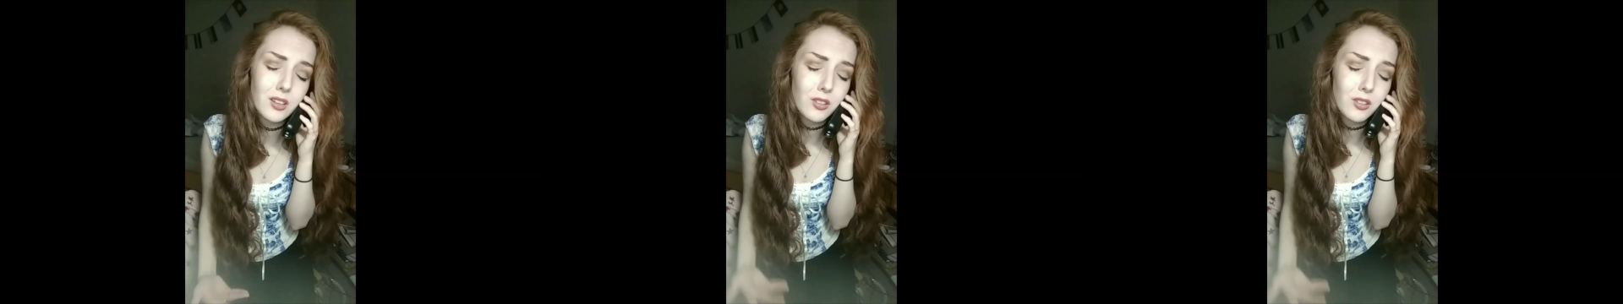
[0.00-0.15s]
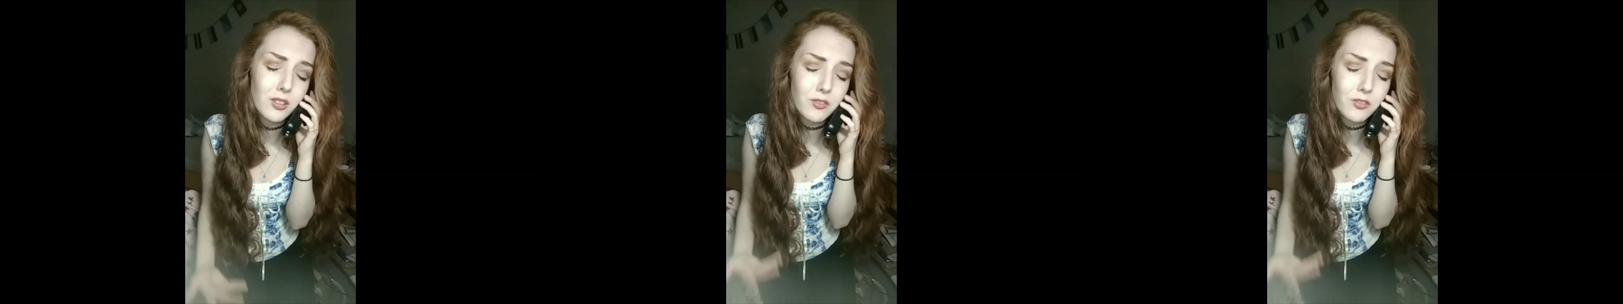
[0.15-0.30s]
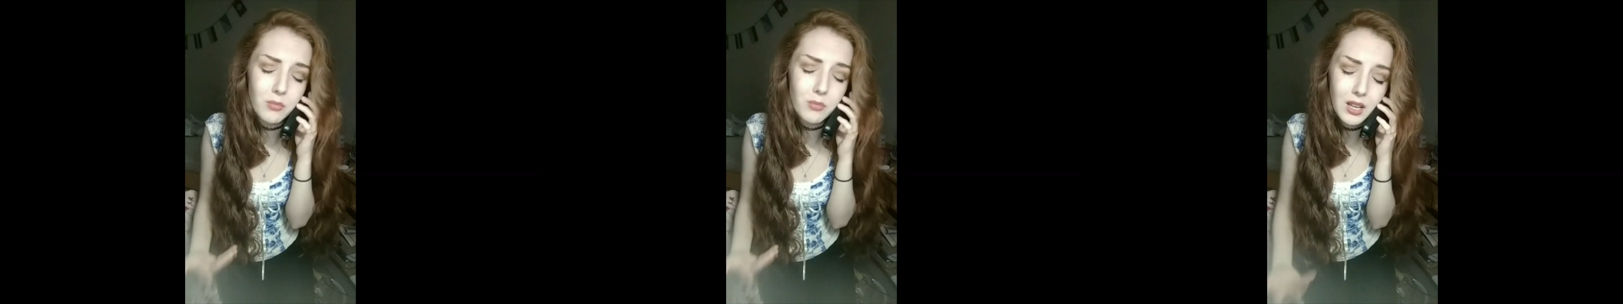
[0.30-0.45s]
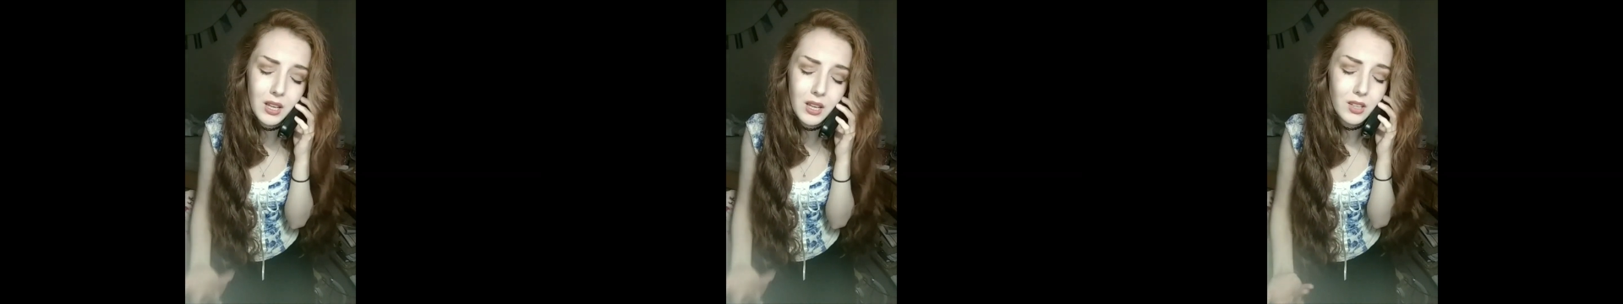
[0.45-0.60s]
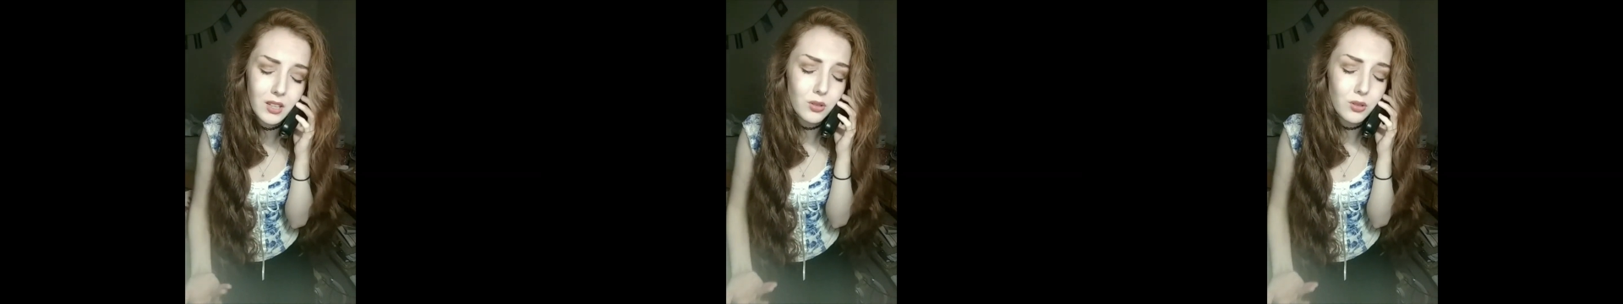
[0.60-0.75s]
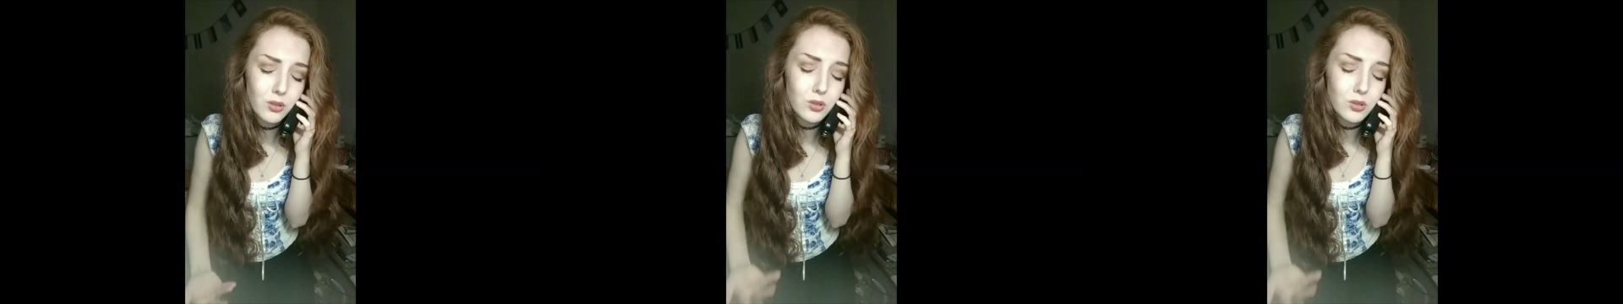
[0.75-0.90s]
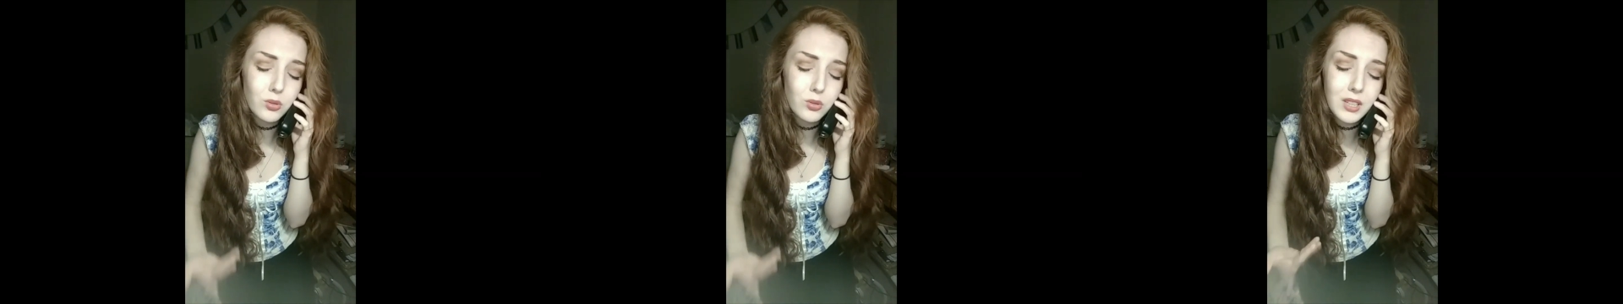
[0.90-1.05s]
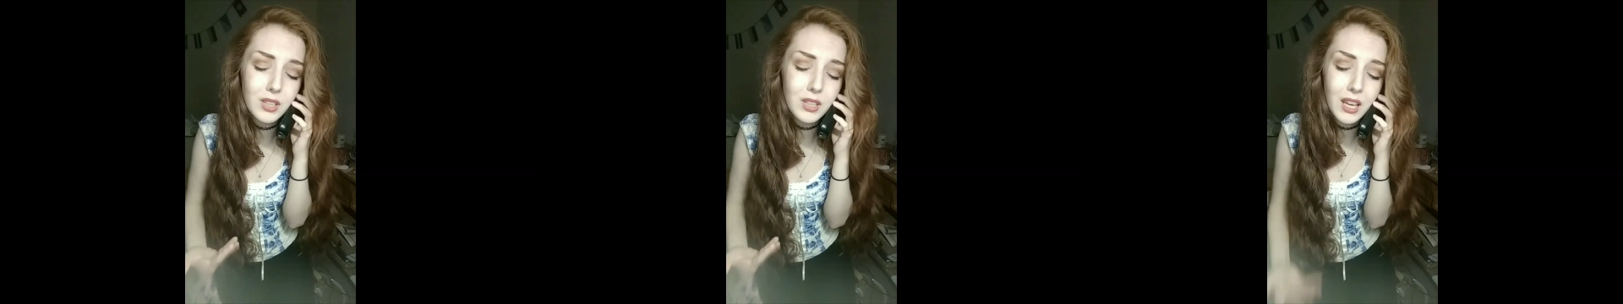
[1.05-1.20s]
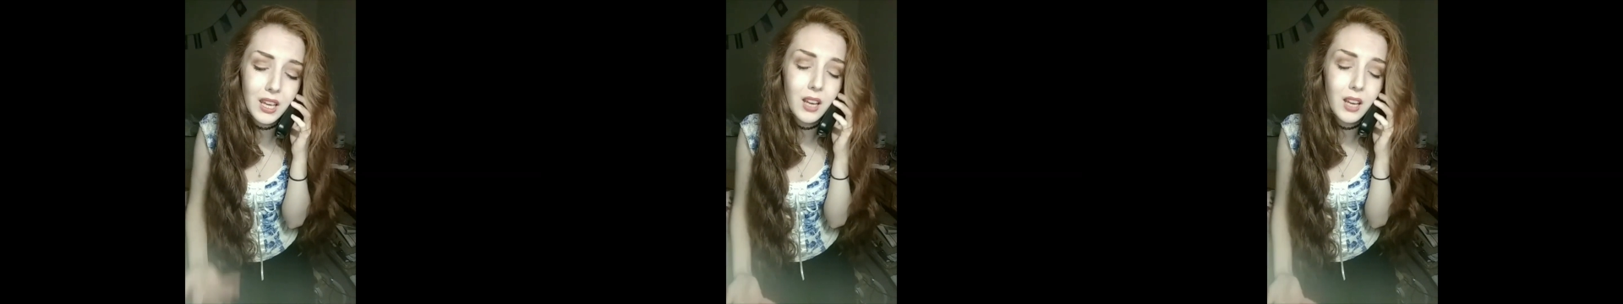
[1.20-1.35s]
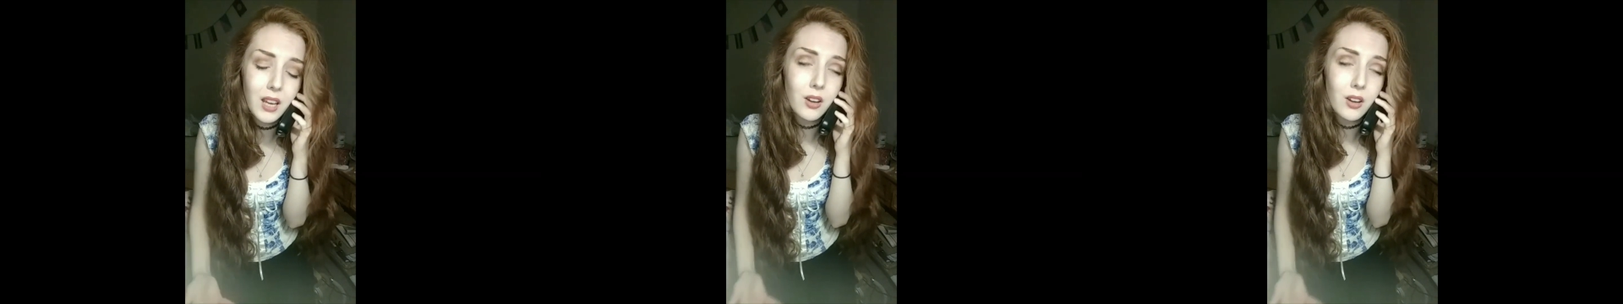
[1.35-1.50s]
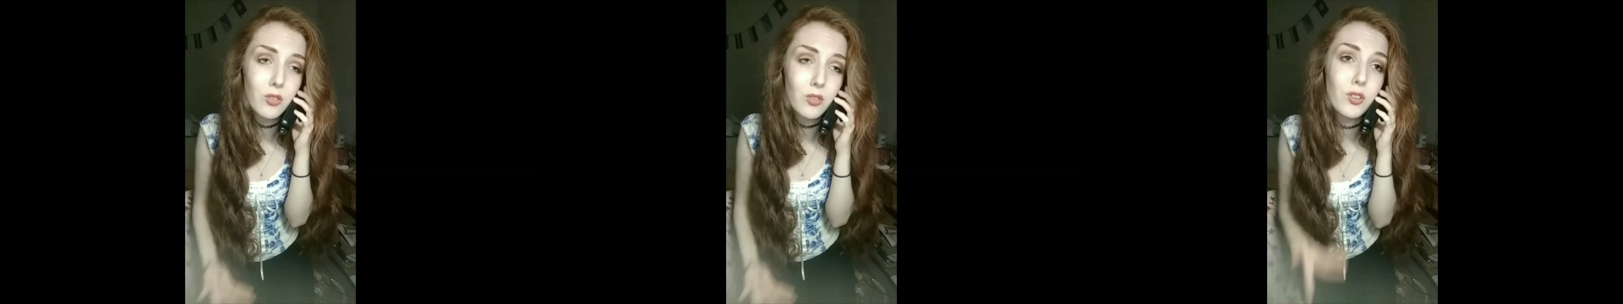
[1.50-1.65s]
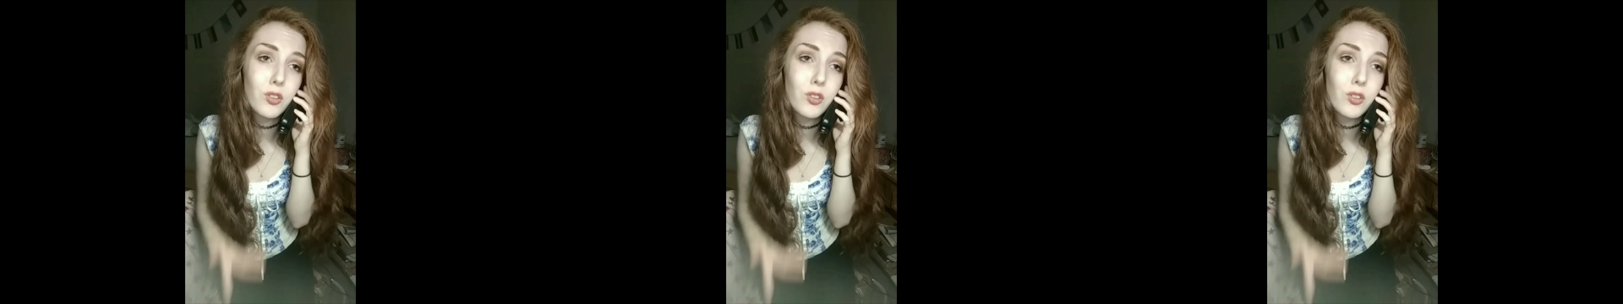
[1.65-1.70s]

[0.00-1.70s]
of men who don't care.